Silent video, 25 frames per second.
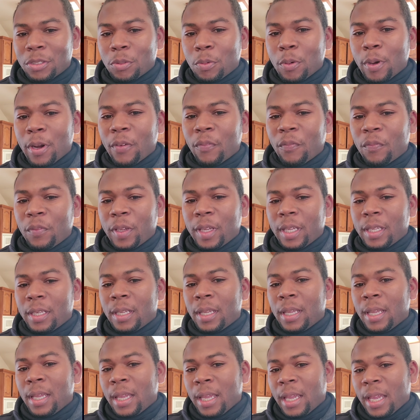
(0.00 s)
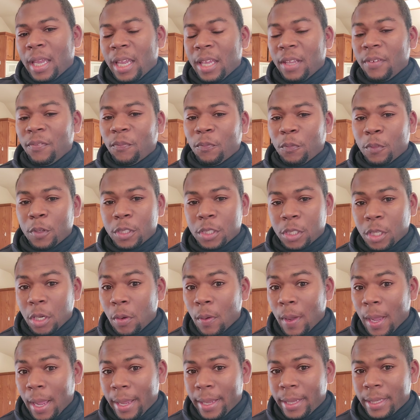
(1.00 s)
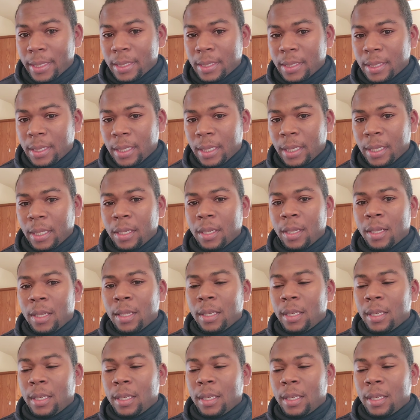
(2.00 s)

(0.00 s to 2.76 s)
square feet in Frisco ISD,